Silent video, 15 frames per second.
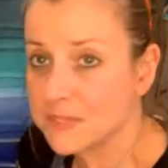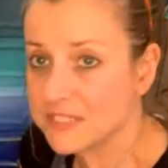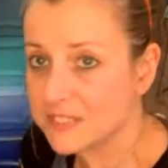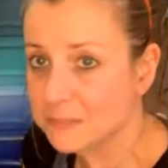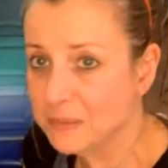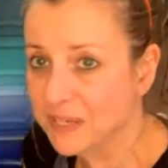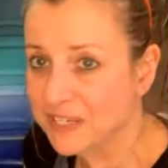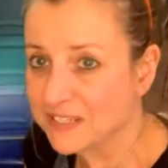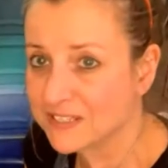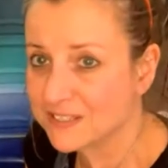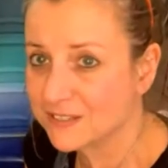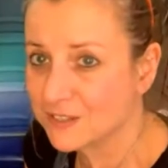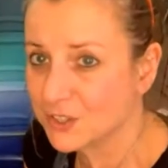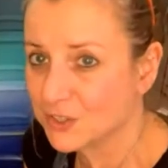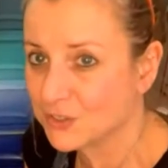a messy
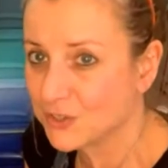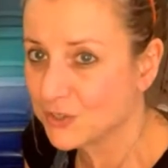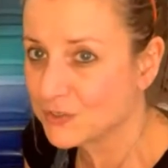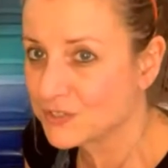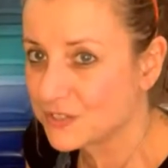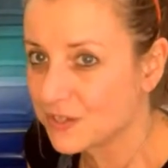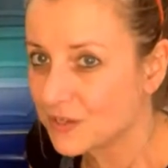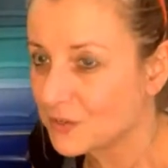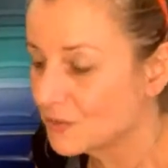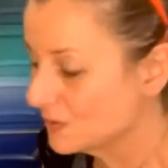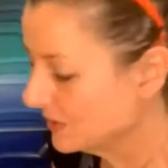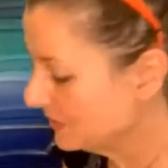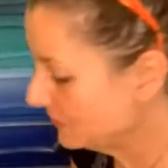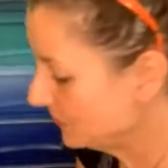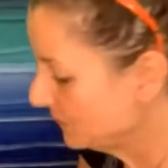painter, and also
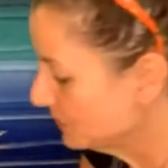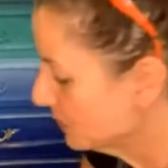if